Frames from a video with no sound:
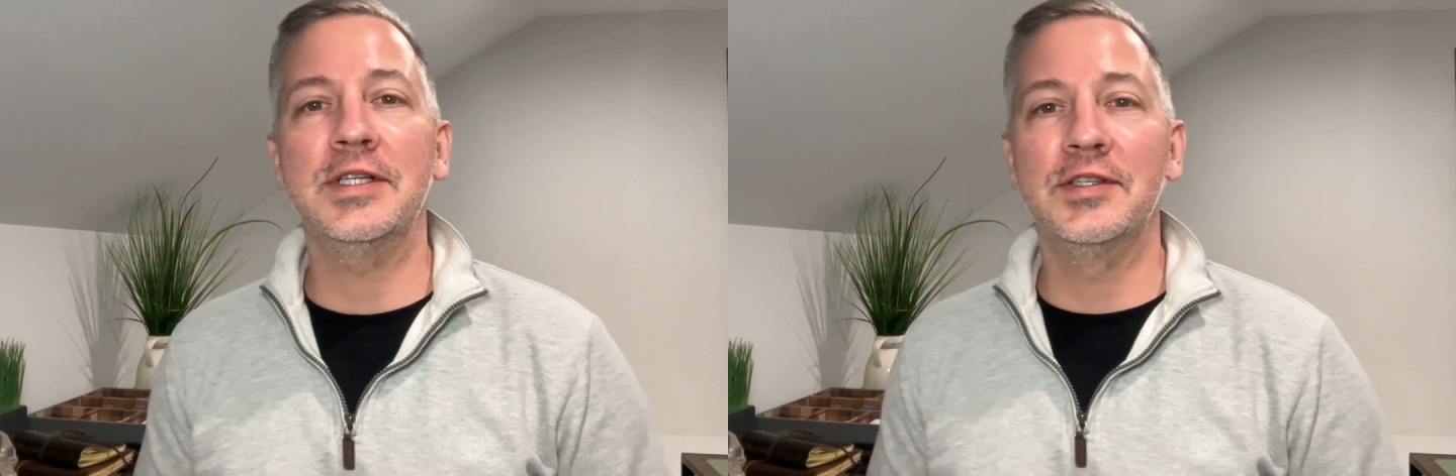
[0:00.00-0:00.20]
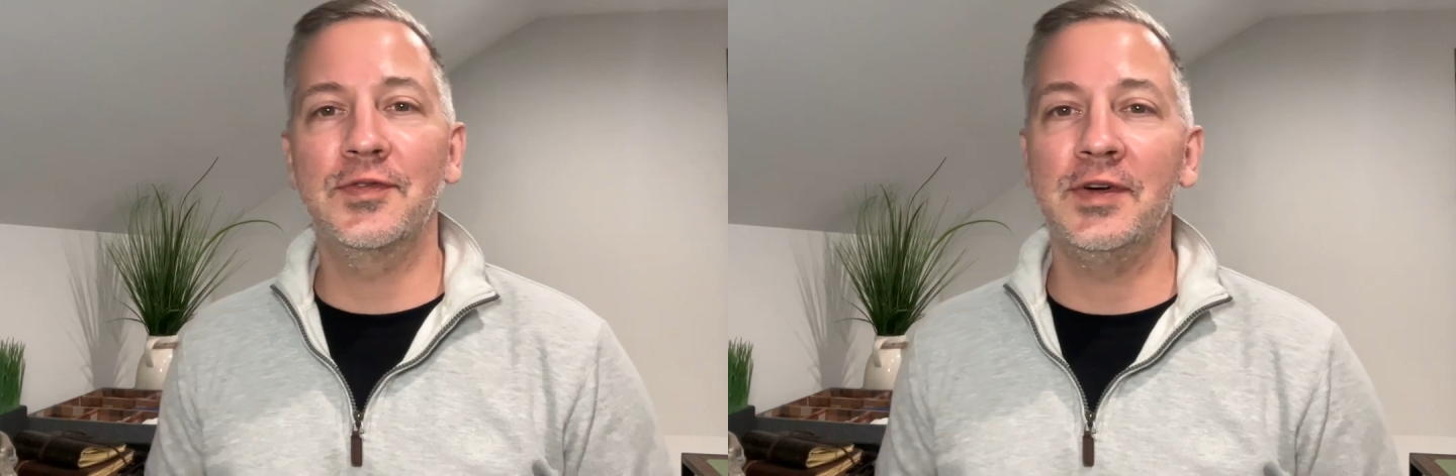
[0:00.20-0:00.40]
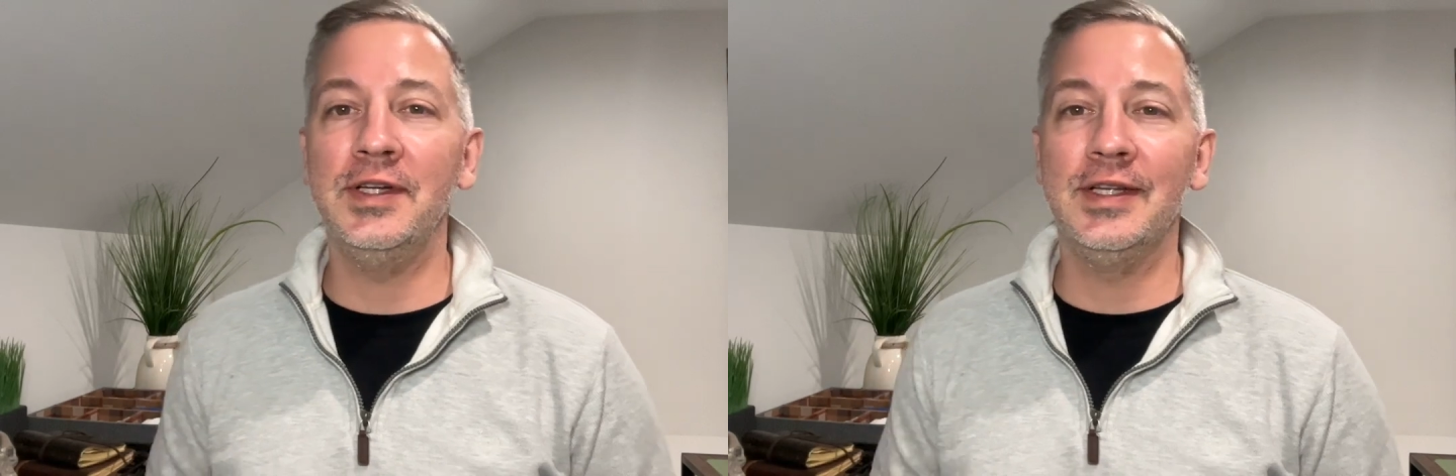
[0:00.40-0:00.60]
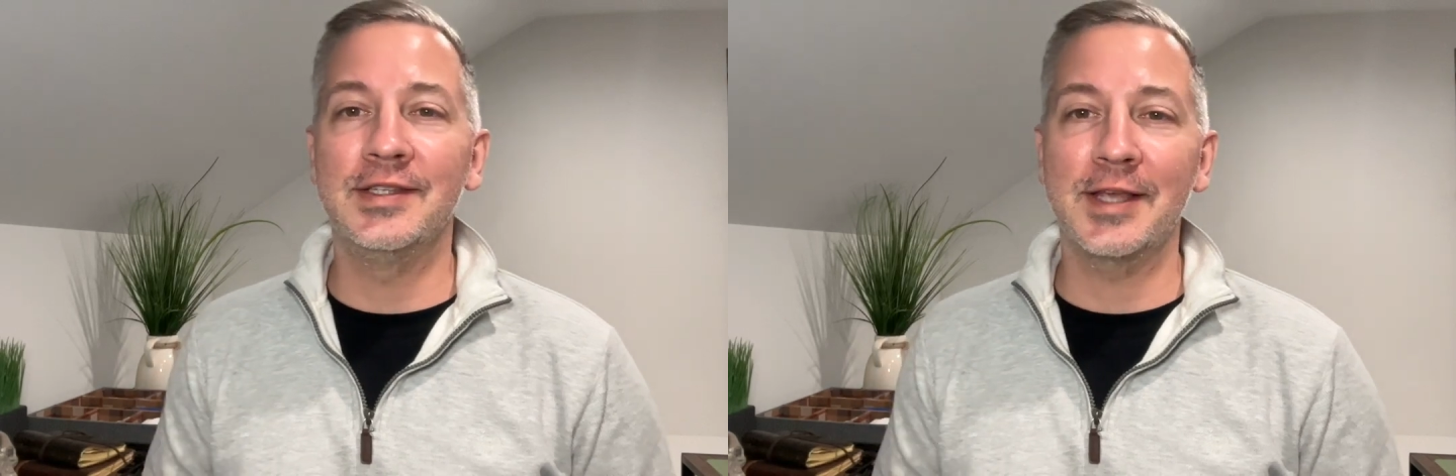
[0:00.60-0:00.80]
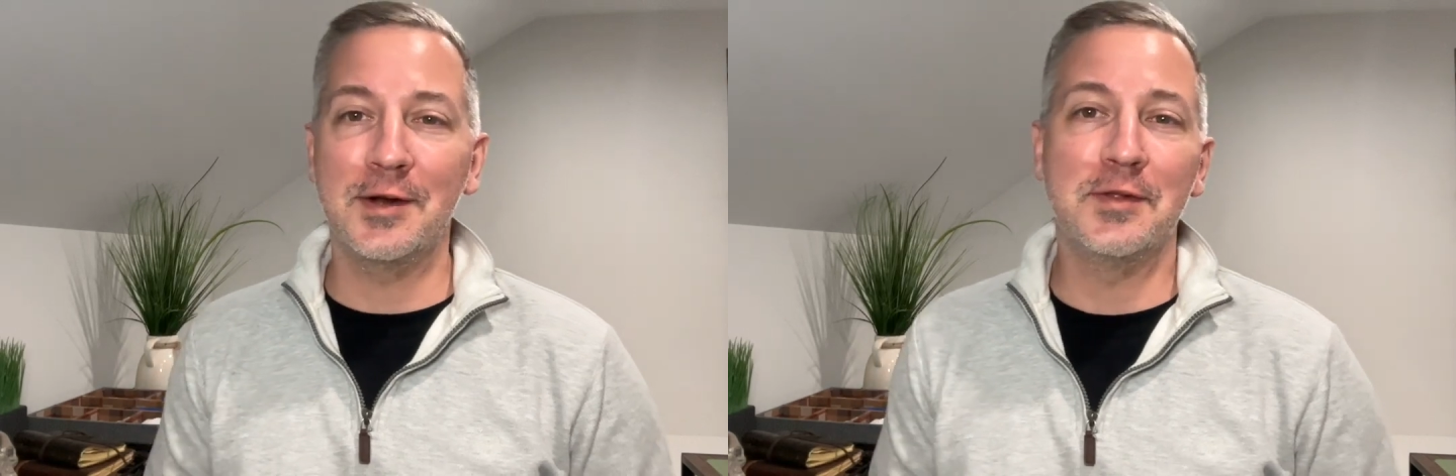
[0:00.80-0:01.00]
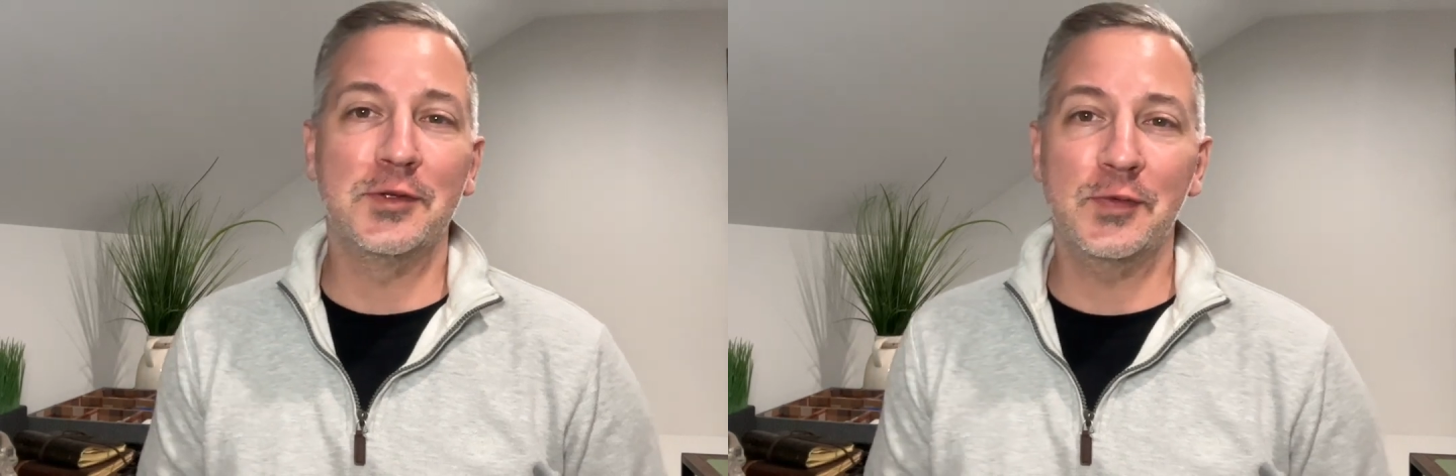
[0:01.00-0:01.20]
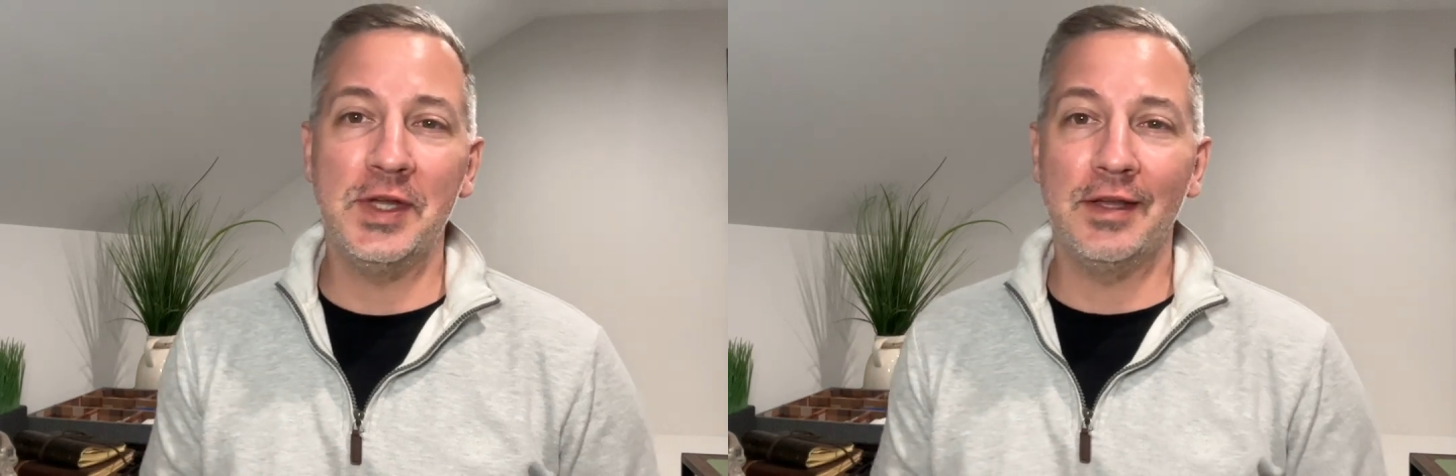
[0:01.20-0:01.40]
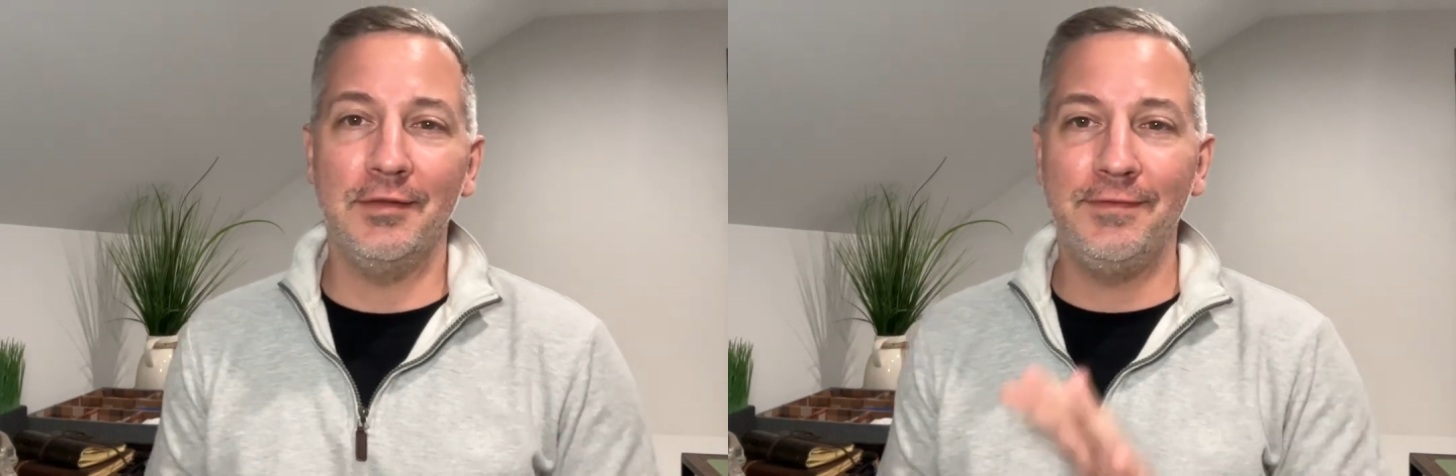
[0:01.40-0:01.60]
is front and center this week,